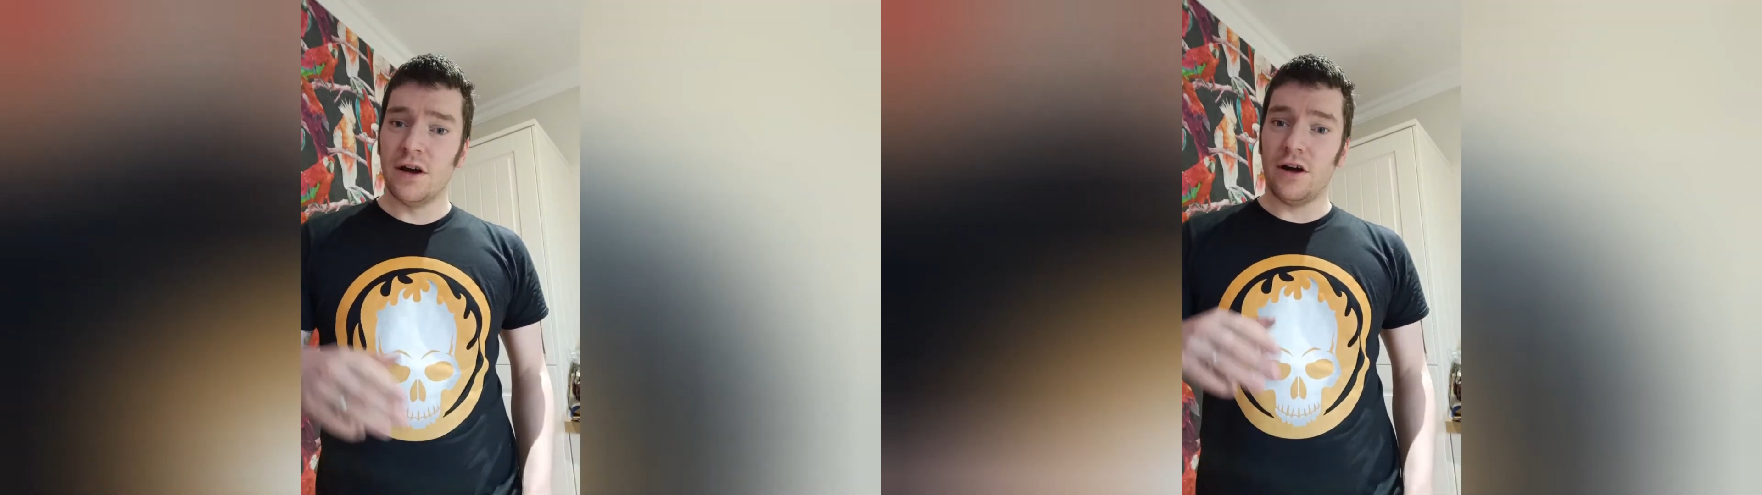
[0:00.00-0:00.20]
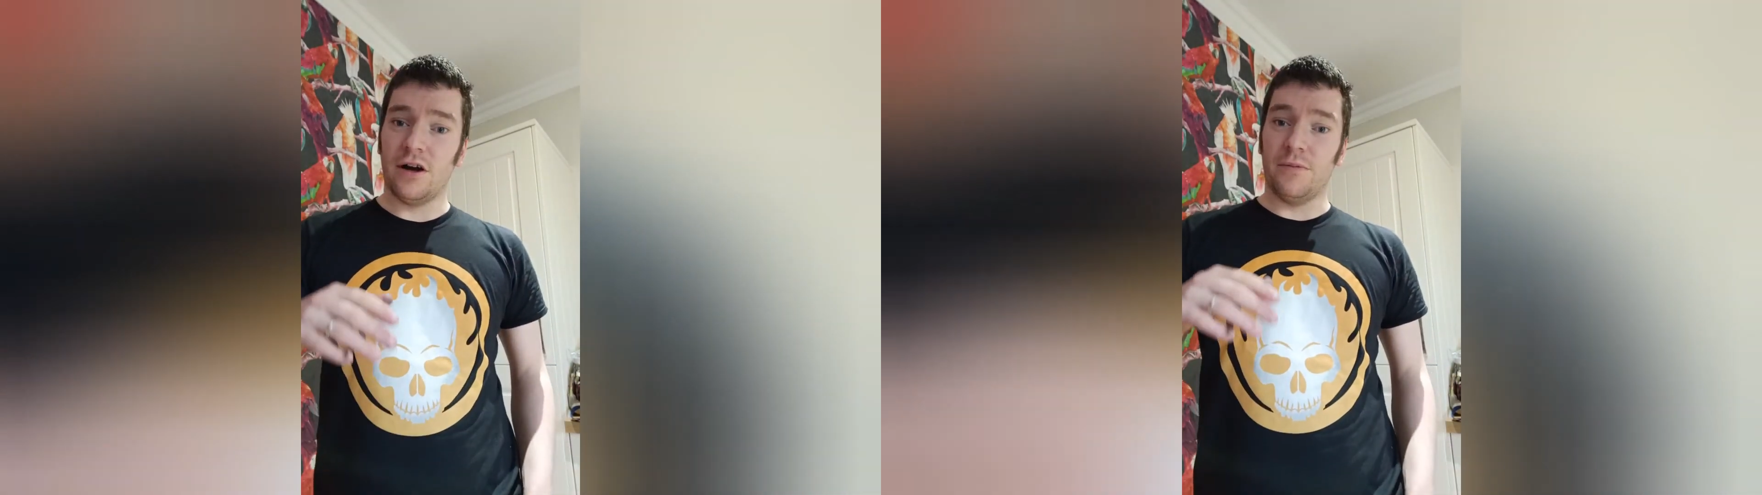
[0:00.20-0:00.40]

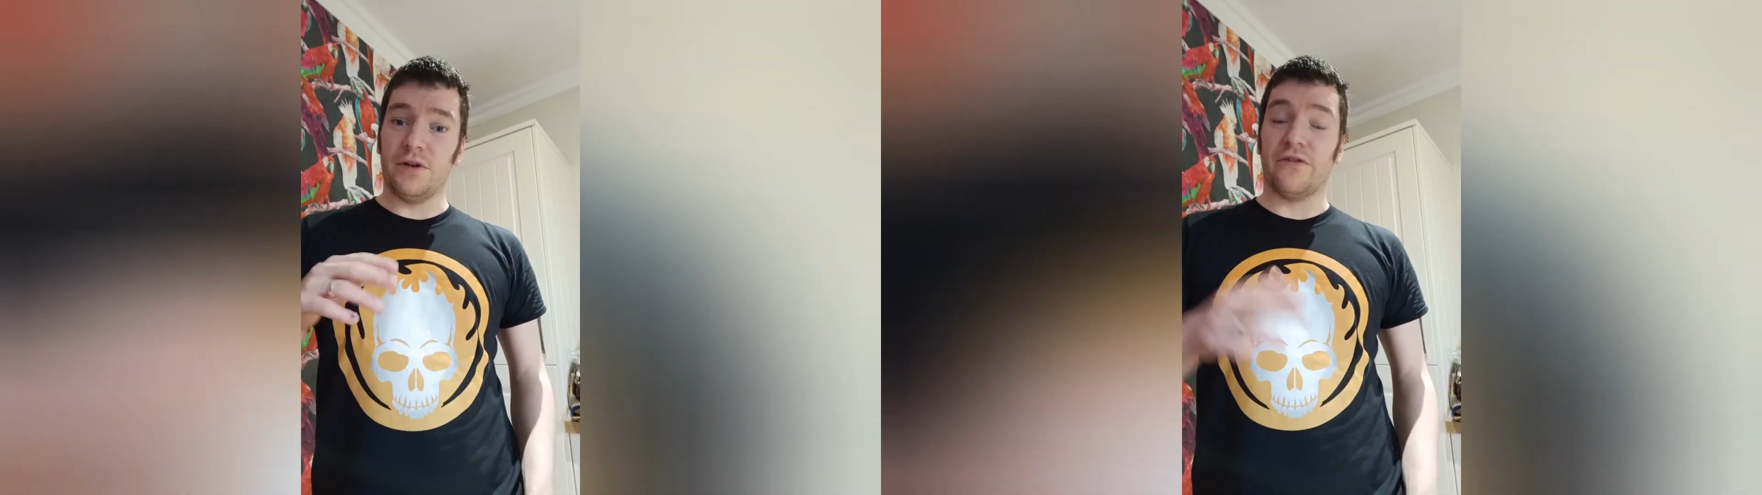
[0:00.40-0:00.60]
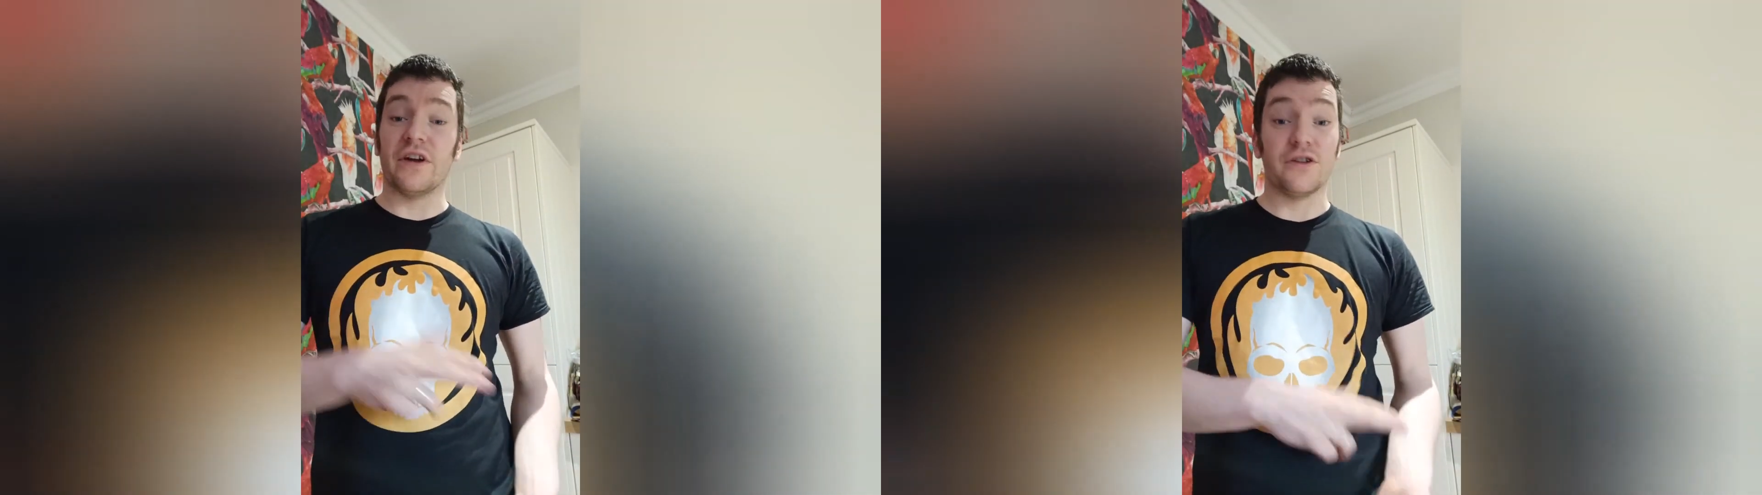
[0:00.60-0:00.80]
your
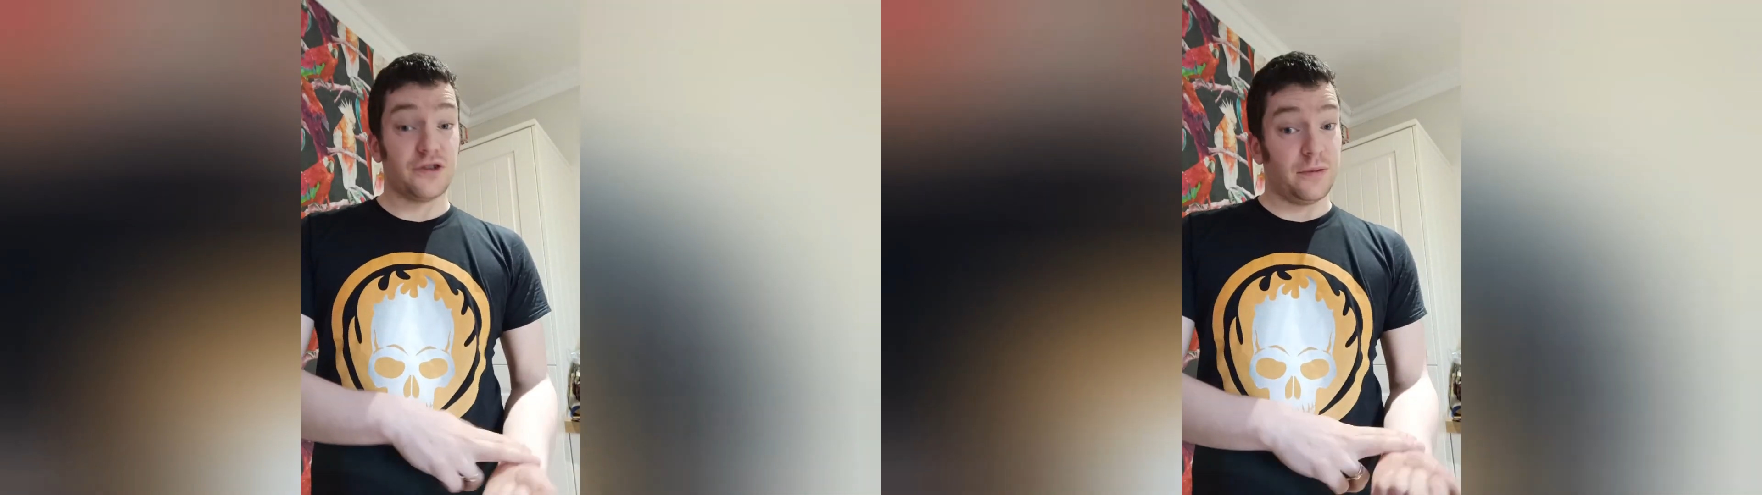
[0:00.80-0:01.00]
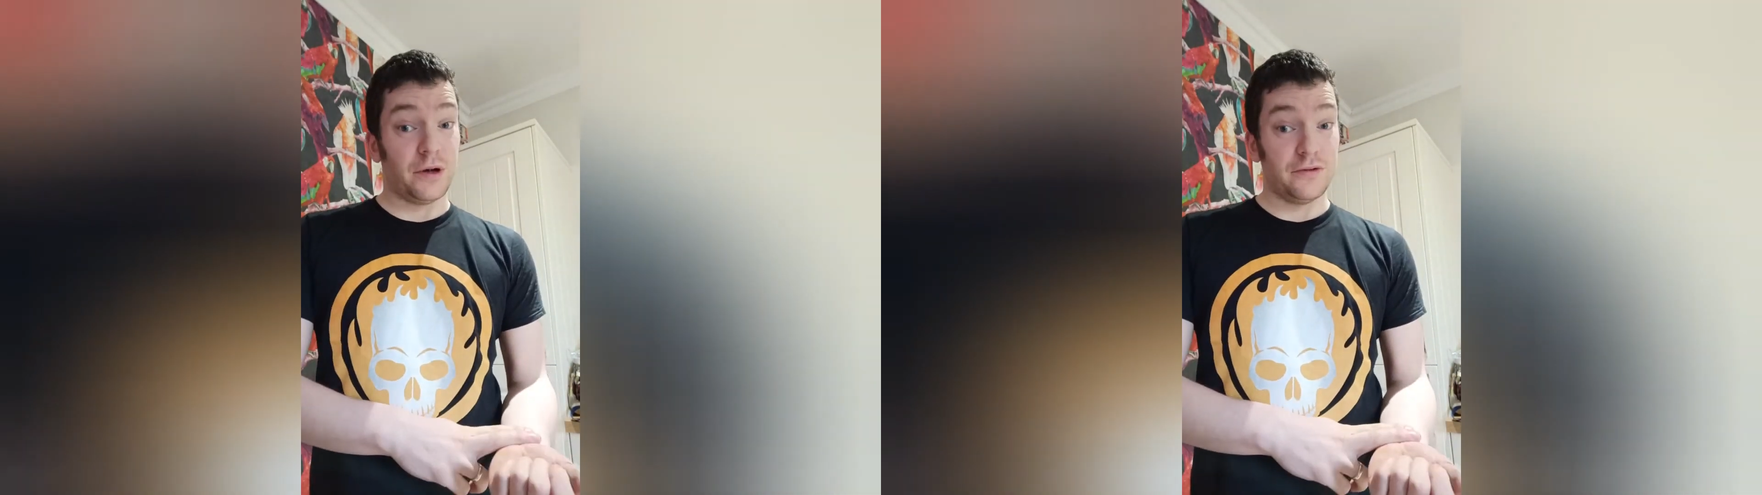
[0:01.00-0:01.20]
fingers on
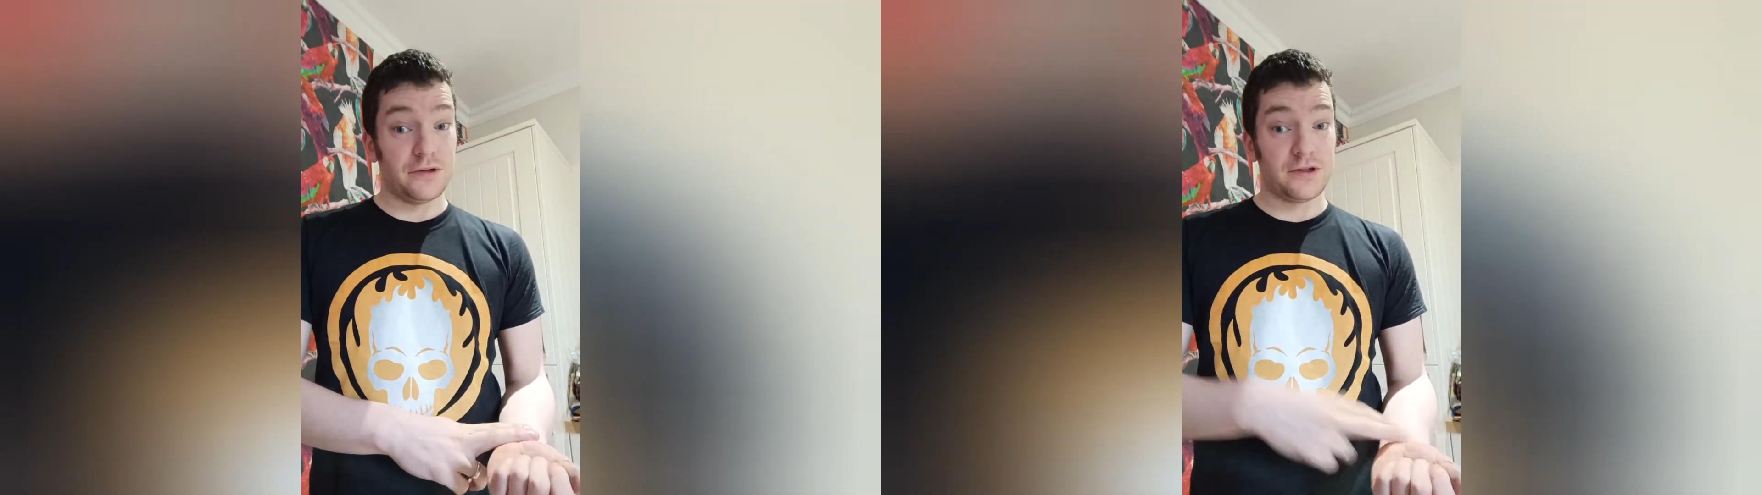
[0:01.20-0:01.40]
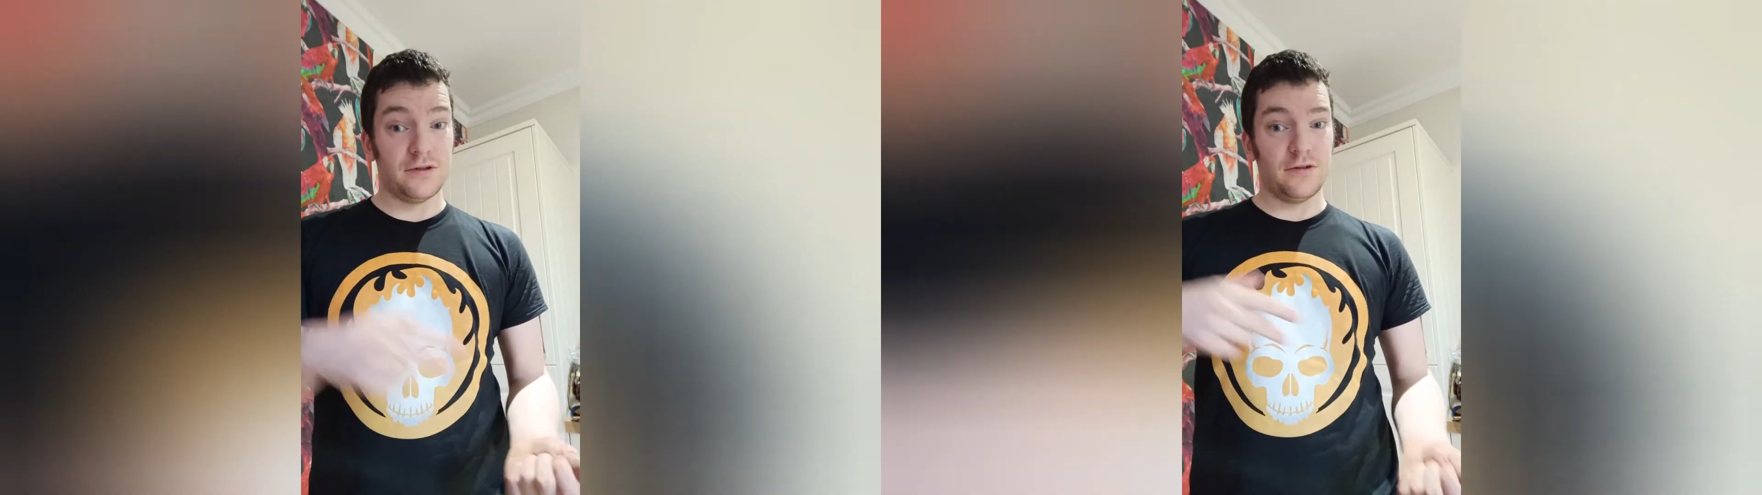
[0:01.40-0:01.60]
the pulse